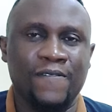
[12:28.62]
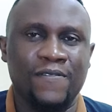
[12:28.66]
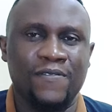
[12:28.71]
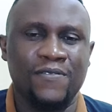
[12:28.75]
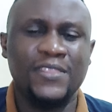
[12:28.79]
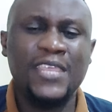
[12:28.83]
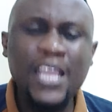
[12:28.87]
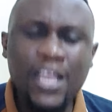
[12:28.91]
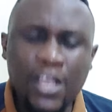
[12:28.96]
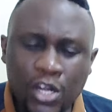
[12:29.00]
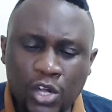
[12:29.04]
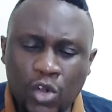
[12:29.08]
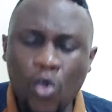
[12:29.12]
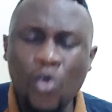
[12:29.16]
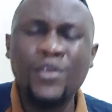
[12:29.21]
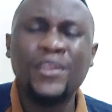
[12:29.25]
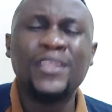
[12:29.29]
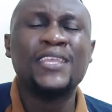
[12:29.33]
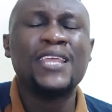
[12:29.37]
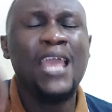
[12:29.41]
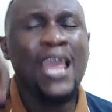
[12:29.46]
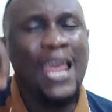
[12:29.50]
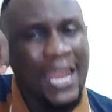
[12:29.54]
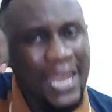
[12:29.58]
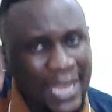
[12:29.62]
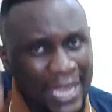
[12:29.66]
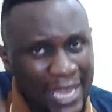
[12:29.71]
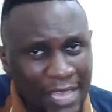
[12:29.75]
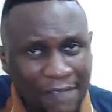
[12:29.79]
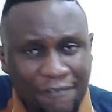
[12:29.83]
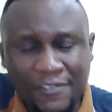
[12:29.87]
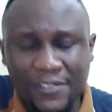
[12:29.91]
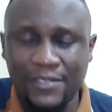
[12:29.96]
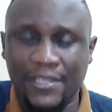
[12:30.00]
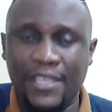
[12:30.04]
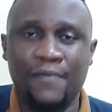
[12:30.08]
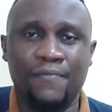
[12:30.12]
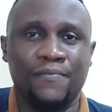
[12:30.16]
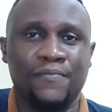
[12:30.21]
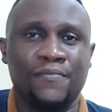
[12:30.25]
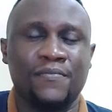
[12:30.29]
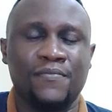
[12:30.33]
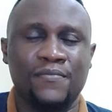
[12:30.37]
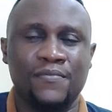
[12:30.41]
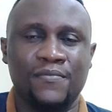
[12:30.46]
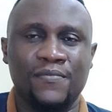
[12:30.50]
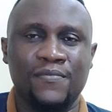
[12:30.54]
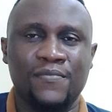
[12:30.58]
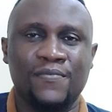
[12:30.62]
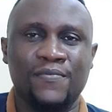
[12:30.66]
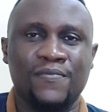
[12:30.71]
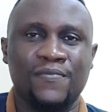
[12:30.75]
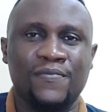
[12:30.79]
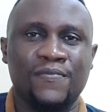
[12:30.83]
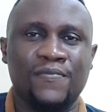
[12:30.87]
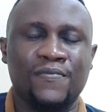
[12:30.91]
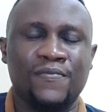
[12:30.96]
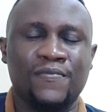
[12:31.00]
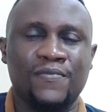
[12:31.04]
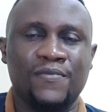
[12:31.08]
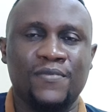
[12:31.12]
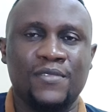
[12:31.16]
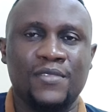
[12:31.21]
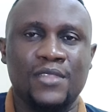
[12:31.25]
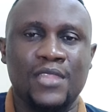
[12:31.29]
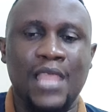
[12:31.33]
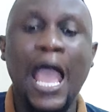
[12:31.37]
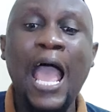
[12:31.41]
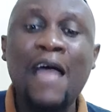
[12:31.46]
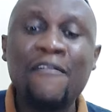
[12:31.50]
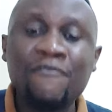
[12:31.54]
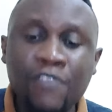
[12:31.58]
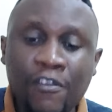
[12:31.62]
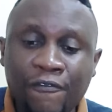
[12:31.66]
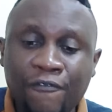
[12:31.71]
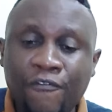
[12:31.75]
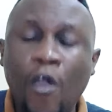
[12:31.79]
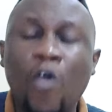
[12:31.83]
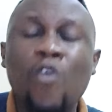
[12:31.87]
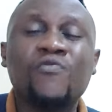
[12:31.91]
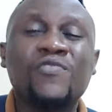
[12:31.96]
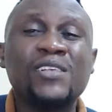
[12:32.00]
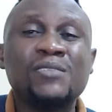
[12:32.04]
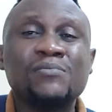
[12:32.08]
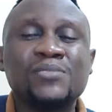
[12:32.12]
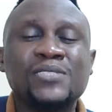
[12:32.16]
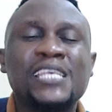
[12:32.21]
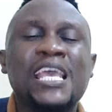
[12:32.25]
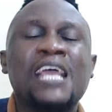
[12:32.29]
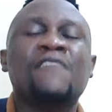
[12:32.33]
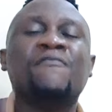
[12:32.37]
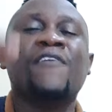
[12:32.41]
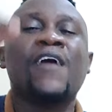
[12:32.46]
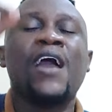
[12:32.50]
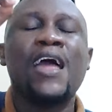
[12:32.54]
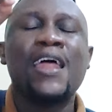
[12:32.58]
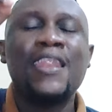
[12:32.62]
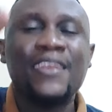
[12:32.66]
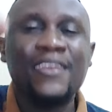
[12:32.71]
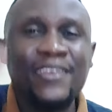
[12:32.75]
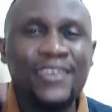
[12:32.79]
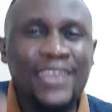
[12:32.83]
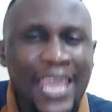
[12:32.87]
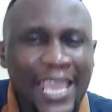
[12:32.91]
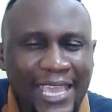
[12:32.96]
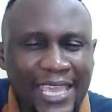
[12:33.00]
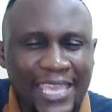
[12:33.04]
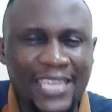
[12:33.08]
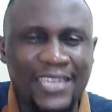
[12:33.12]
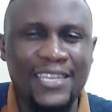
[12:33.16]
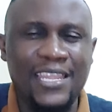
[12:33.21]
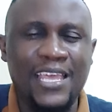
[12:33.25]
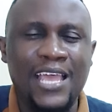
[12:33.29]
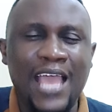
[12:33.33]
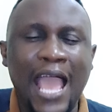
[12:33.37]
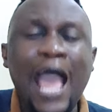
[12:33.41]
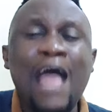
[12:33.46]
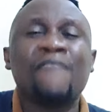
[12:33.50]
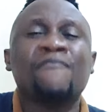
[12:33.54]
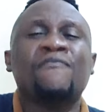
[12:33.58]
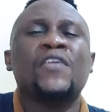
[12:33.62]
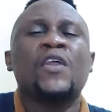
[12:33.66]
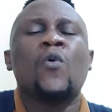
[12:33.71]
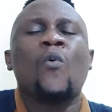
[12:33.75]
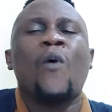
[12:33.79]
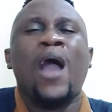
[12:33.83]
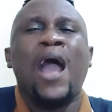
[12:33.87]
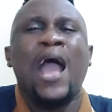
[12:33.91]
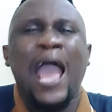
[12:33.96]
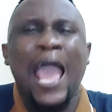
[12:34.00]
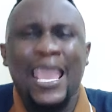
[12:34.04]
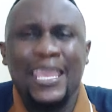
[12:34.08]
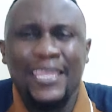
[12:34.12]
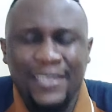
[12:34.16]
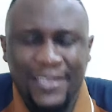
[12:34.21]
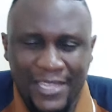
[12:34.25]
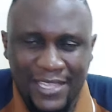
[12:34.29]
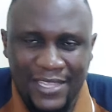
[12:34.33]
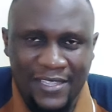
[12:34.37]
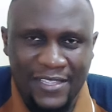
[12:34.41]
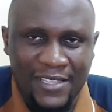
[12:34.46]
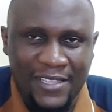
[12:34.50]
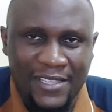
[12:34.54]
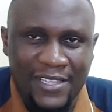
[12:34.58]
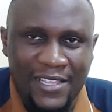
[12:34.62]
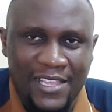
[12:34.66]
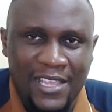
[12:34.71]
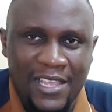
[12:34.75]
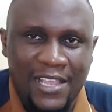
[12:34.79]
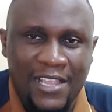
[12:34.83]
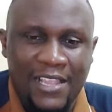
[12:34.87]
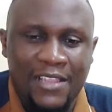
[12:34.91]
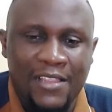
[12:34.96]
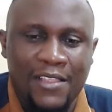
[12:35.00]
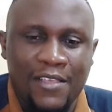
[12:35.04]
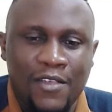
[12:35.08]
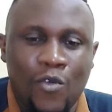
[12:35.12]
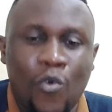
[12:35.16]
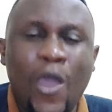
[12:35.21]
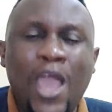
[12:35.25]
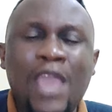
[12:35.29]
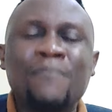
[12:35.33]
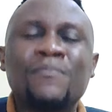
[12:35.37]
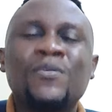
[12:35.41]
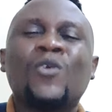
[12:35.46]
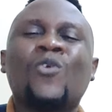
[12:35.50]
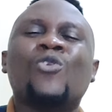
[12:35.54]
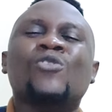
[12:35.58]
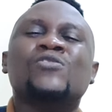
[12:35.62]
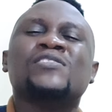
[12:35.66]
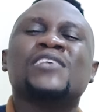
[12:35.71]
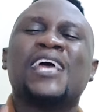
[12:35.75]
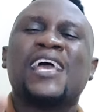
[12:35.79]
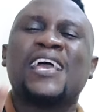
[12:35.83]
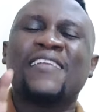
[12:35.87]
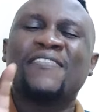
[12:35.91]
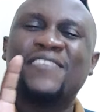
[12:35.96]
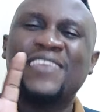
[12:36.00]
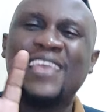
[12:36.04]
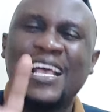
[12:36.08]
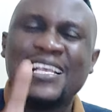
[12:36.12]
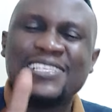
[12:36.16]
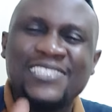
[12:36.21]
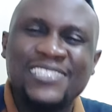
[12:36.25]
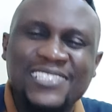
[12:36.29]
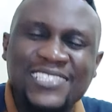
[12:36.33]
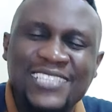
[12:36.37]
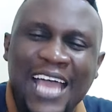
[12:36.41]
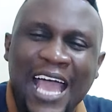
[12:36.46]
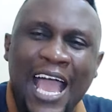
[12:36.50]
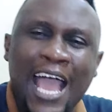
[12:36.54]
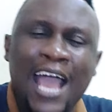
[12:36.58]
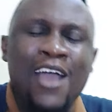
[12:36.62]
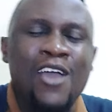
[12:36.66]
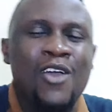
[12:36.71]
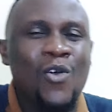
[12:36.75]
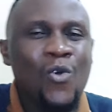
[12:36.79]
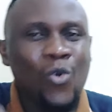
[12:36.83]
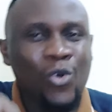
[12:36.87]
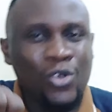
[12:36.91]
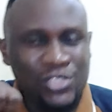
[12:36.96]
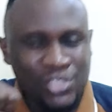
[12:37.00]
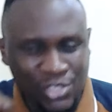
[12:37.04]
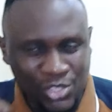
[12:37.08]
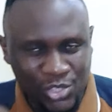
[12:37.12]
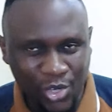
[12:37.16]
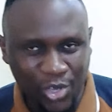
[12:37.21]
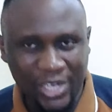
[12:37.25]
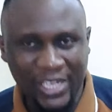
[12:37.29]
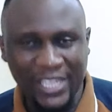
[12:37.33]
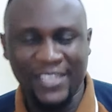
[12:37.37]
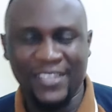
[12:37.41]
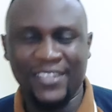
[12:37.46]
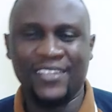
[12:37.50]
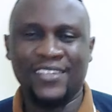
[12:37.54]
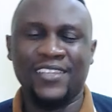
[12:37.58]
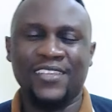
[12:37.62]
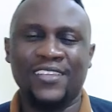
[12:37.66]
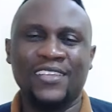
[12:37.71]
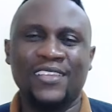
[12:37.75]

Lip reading: The glory left them. And they found themselves naked and they were hiding. Why? Because their star was stolen.